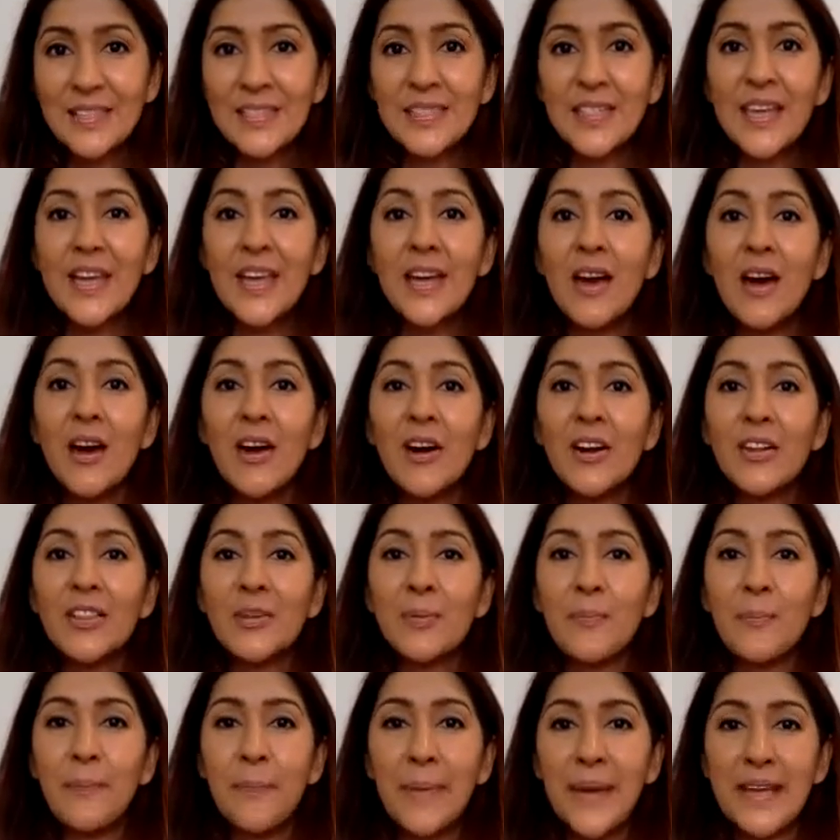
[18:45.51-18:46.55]
They are
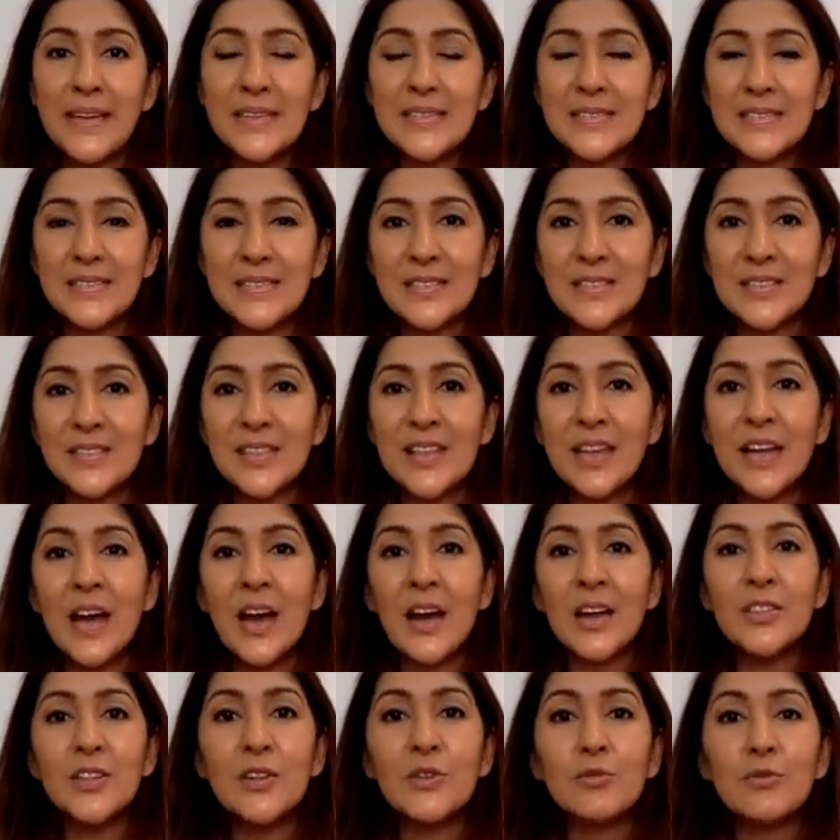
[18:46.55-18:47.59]
the basis, they
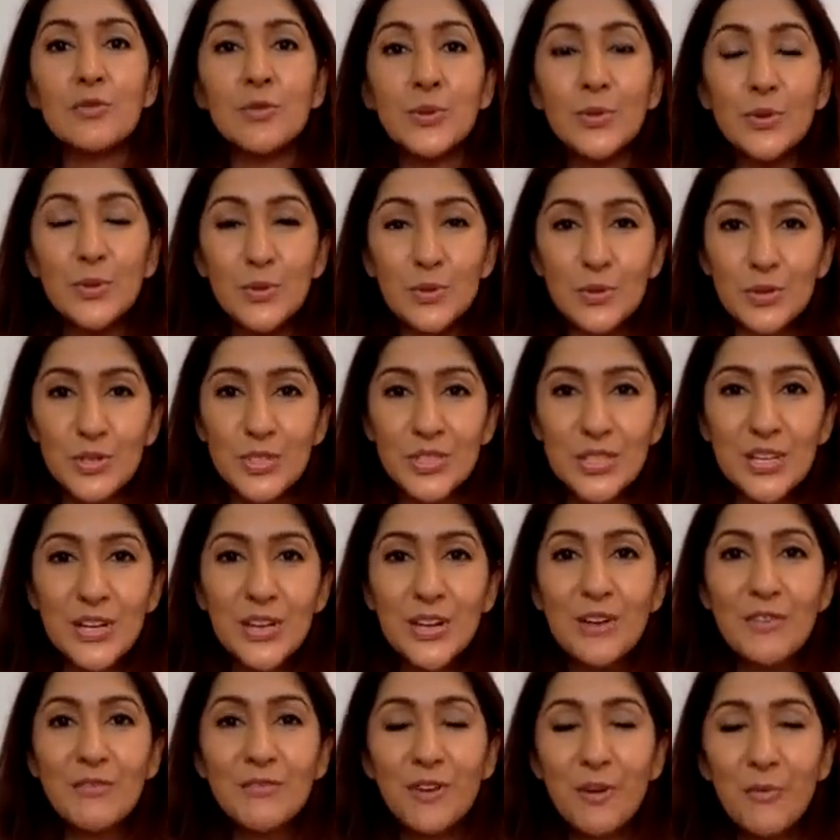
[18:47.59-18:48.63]
are the root
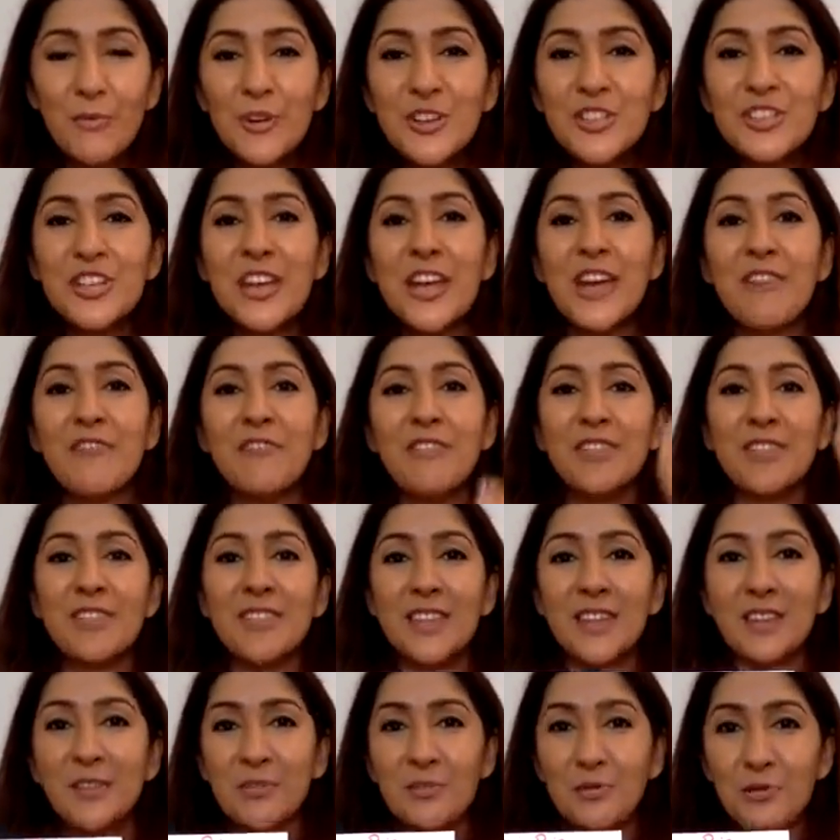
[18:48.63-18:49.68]
from which
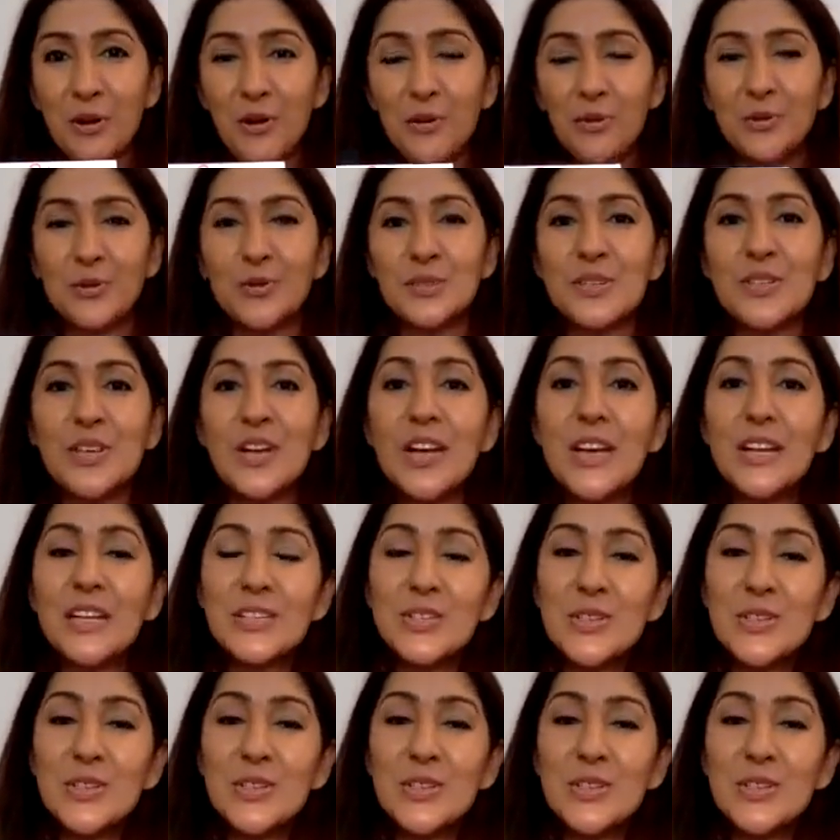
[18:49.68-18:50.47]
everything grows.